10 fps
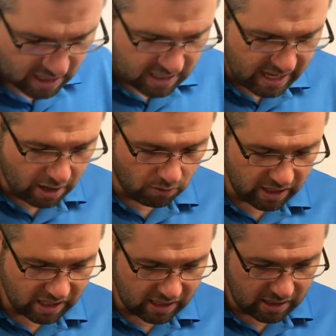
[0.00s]
Now,
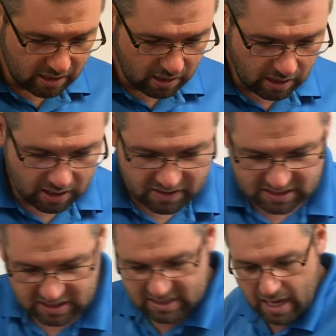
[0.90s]
in
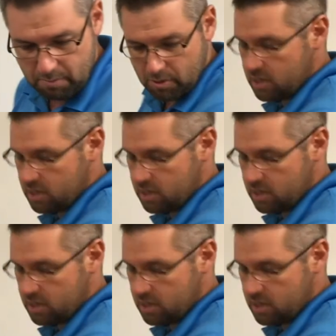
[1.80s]
this example